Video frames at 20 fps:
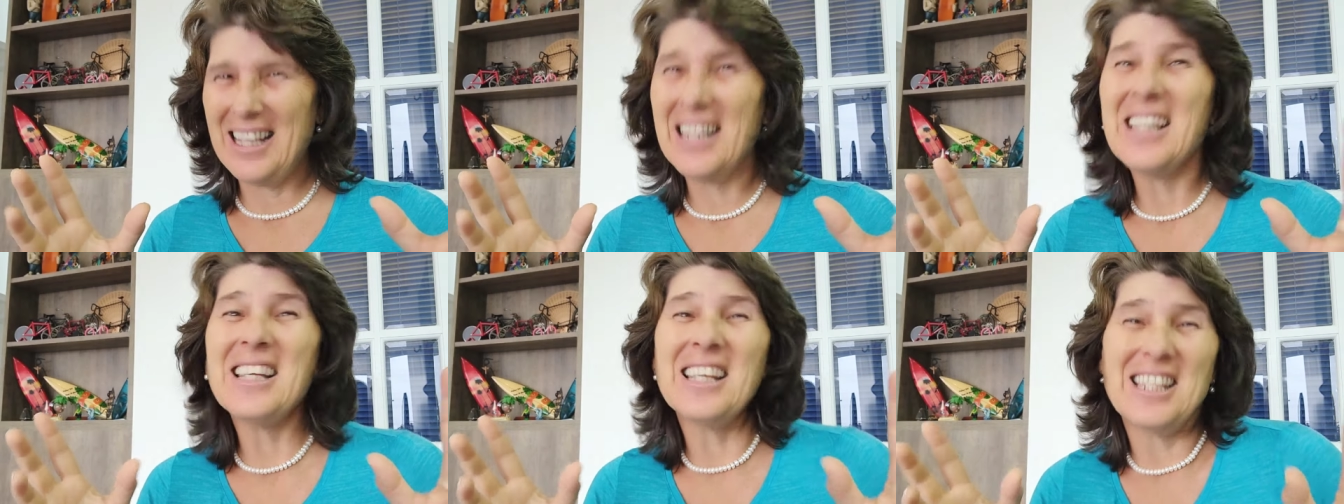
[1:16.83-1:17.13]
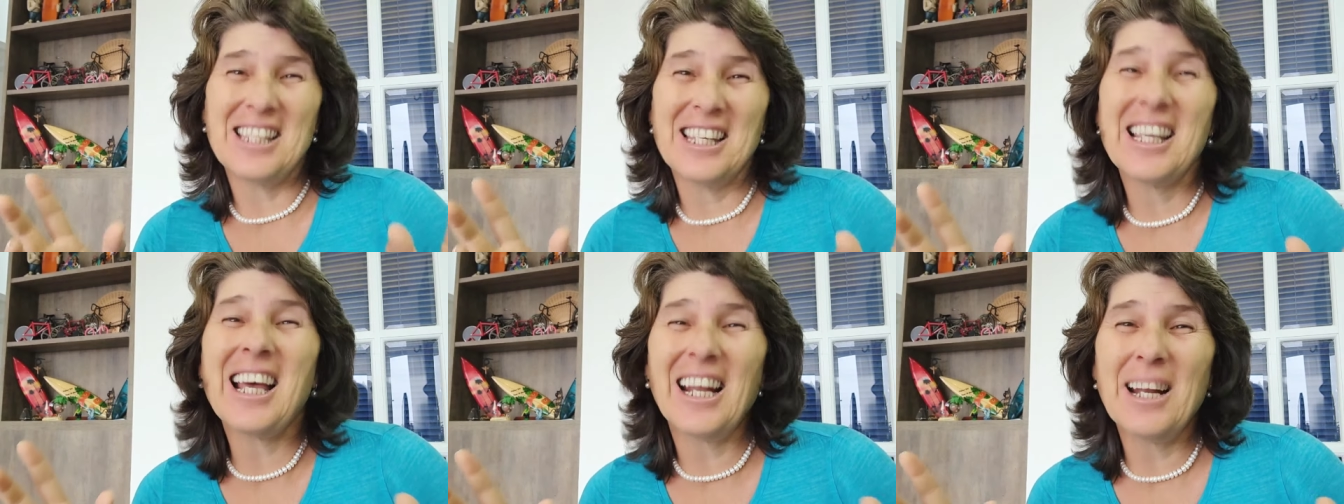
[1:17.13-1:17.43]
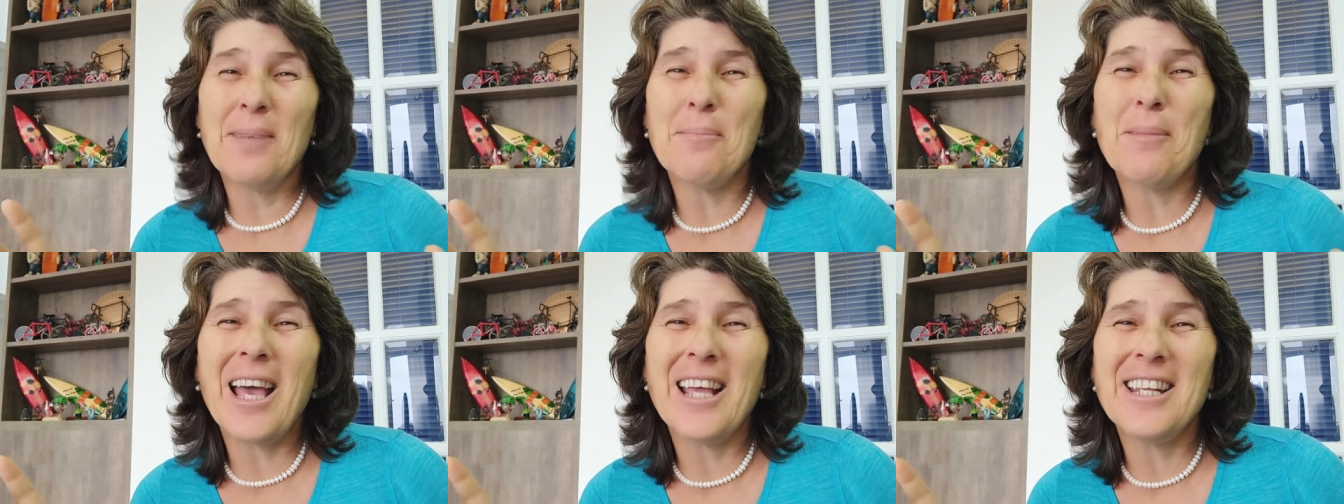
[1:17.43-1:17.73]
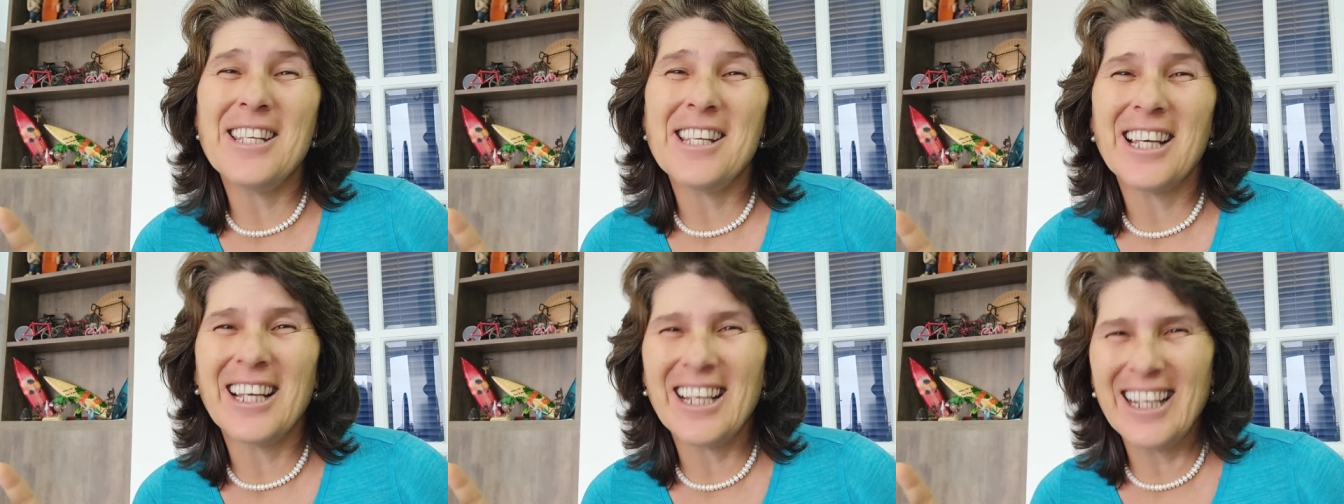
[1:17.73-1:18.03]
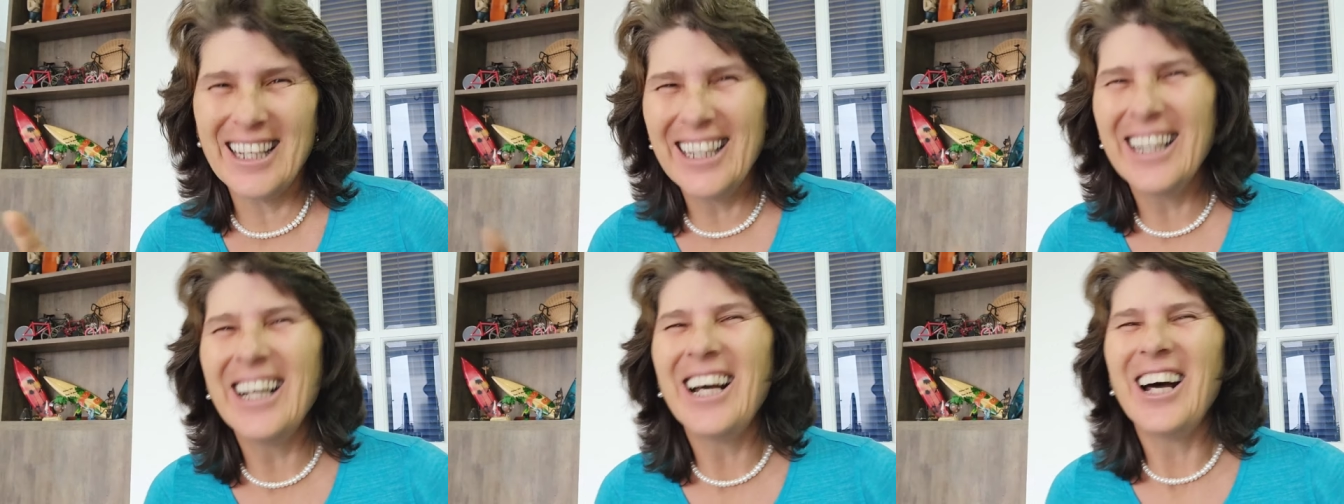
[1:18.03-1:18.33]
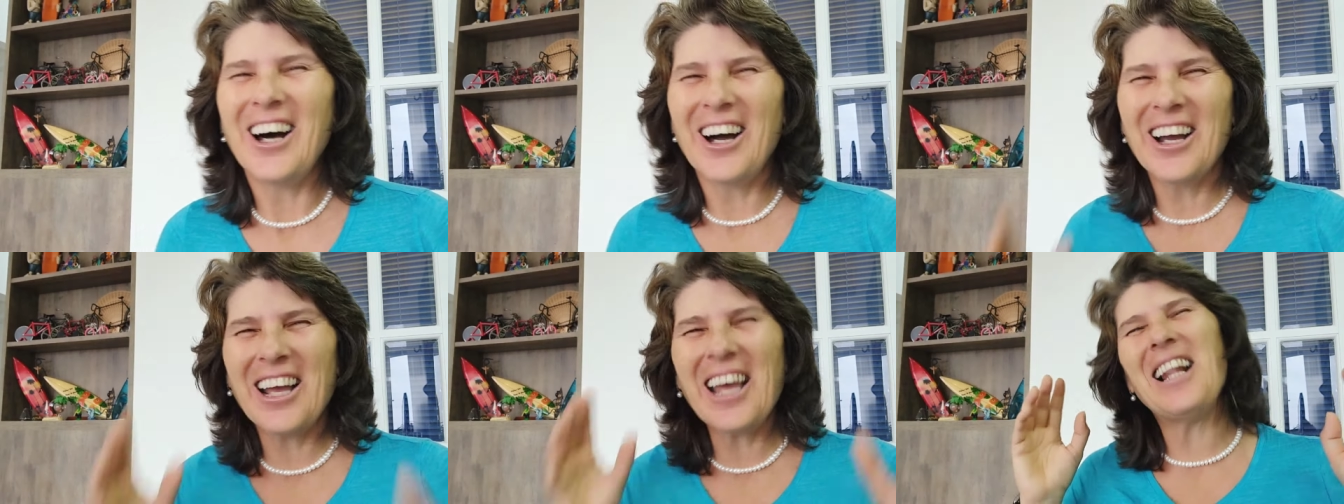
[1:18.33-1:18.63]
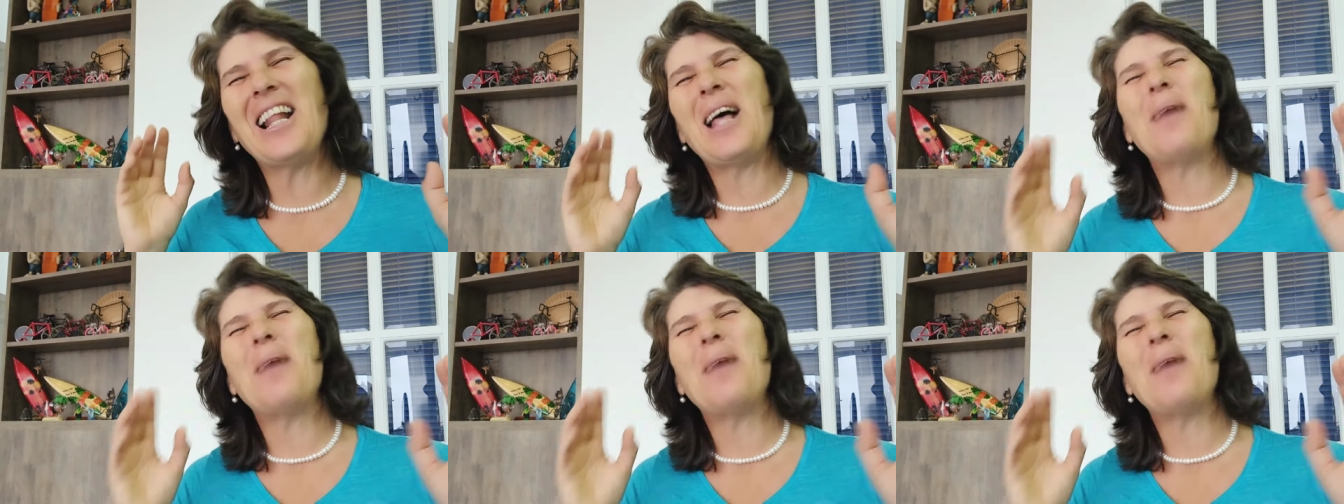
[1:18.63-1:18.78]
it's kind of magic. Okay,